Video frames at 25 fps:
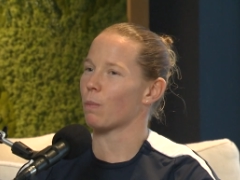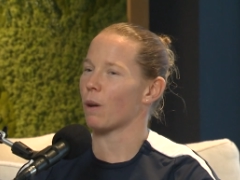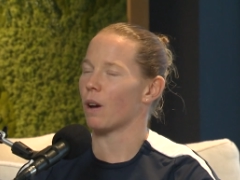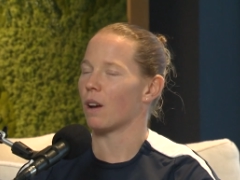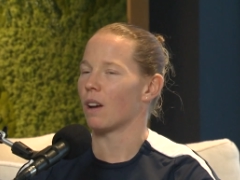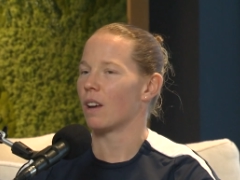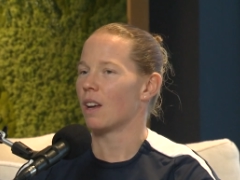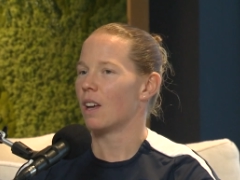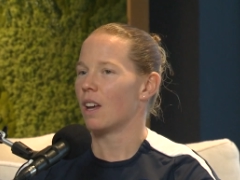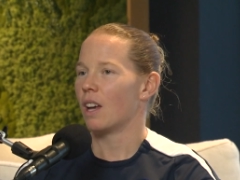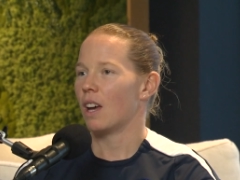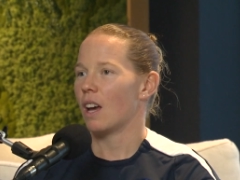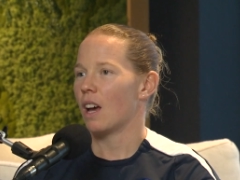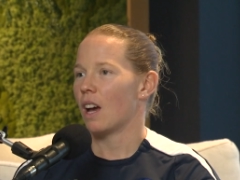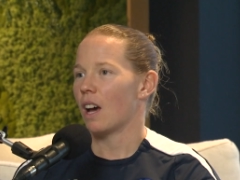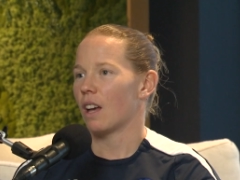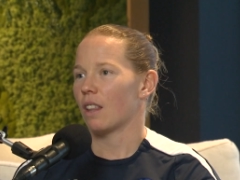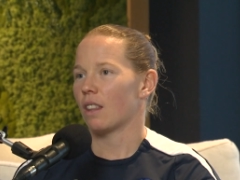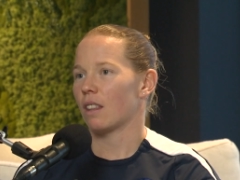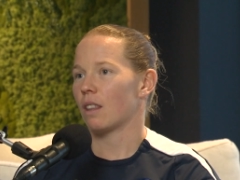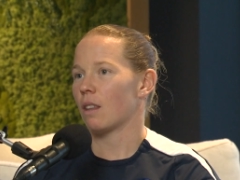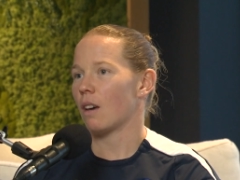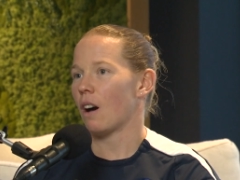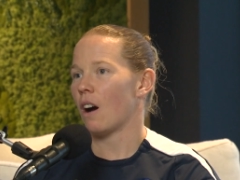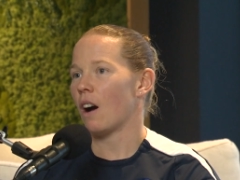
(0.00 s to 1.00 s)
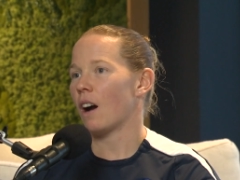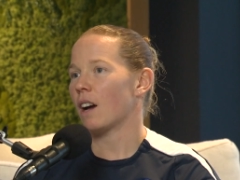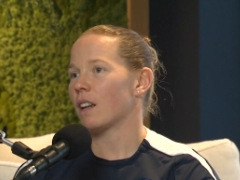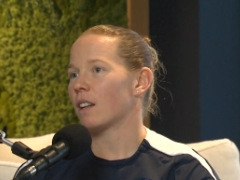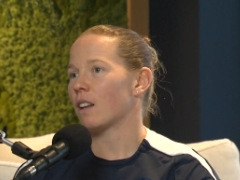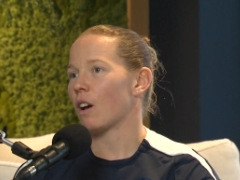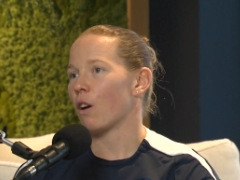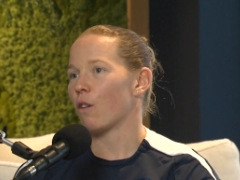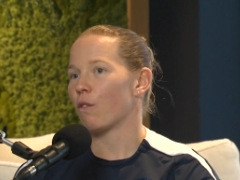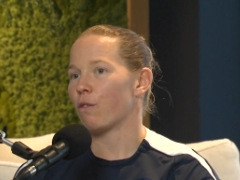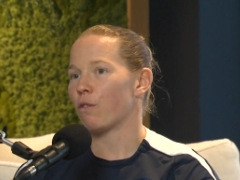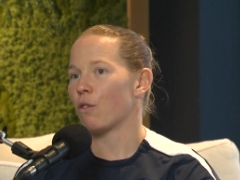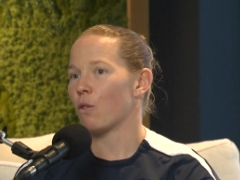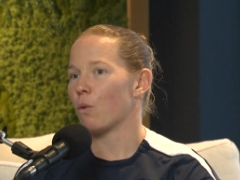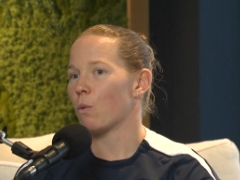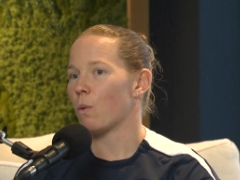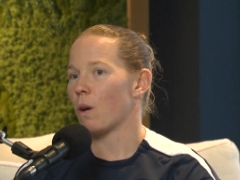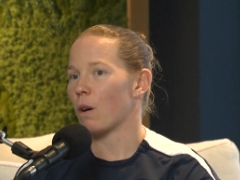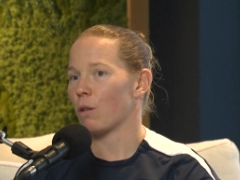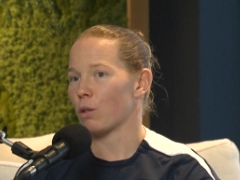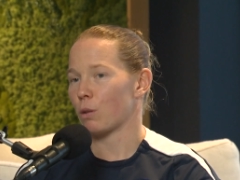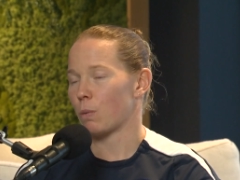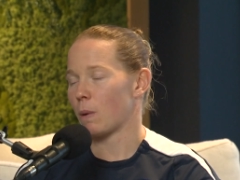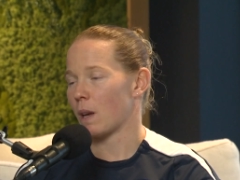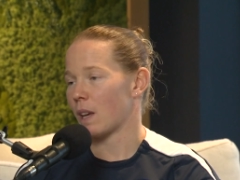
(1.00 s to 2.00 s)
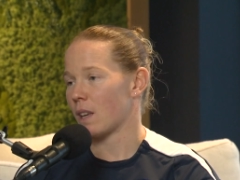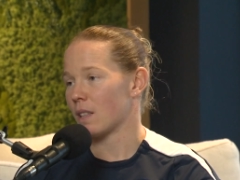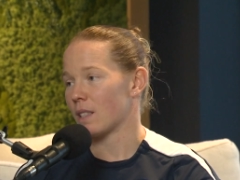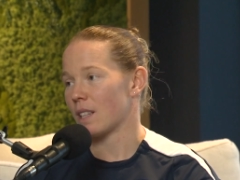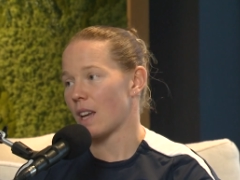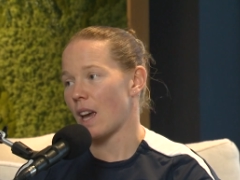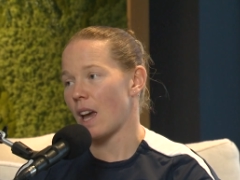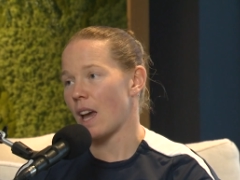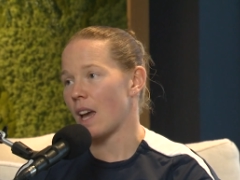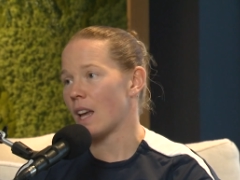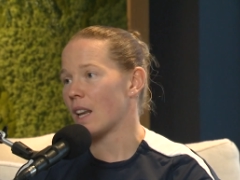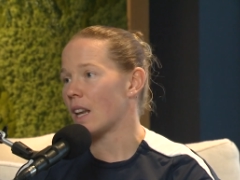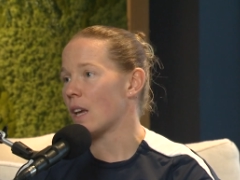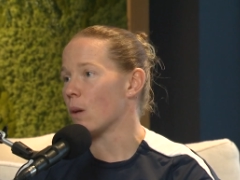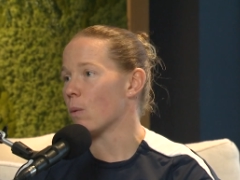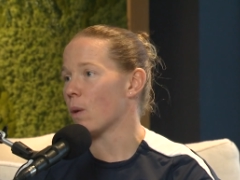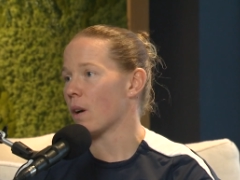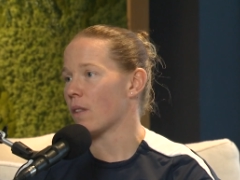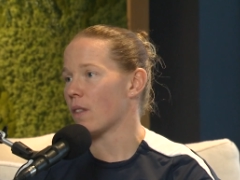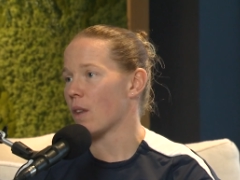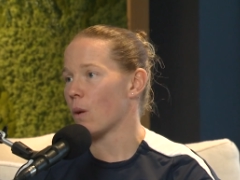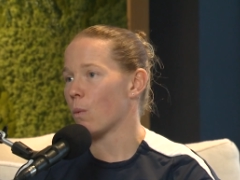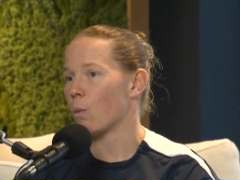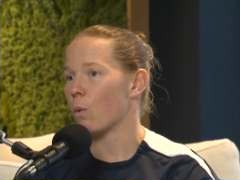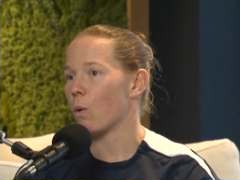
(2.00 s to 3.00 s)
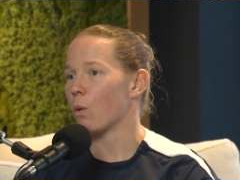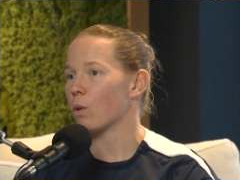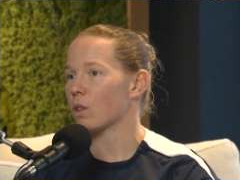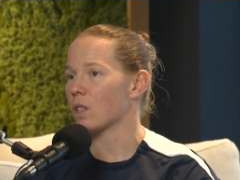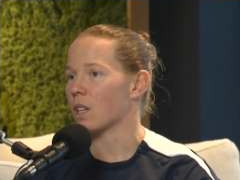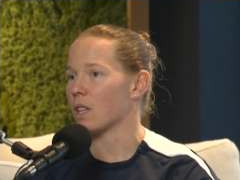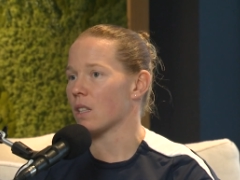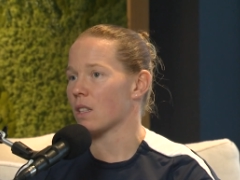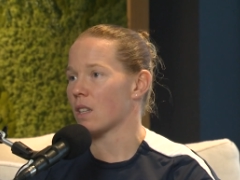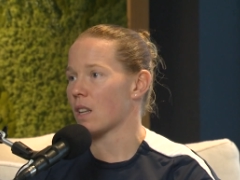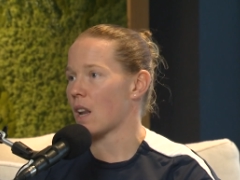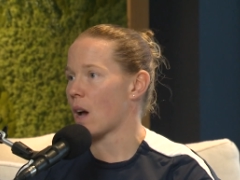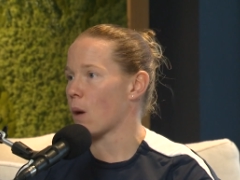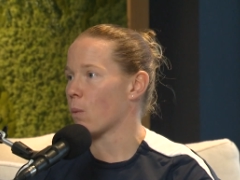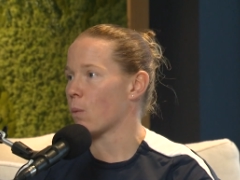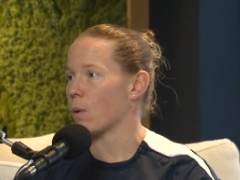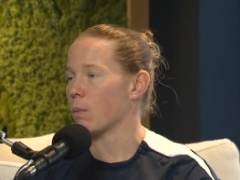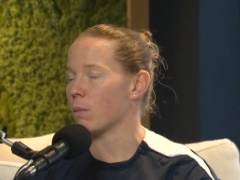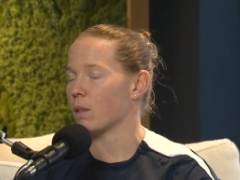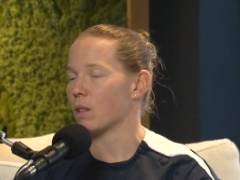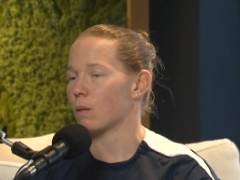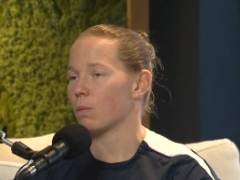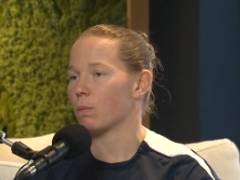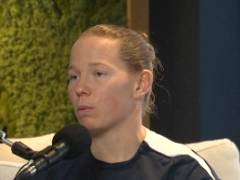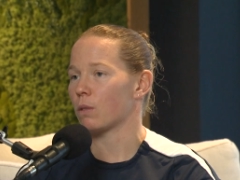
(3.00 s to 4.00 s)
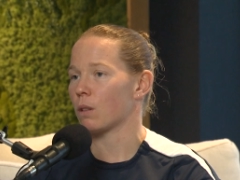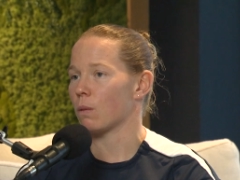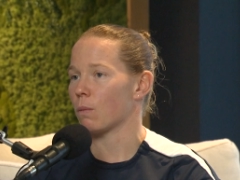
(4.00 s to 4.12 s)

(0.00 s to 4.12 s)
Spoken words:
But I know full well, speaking to anyone that walks into that women's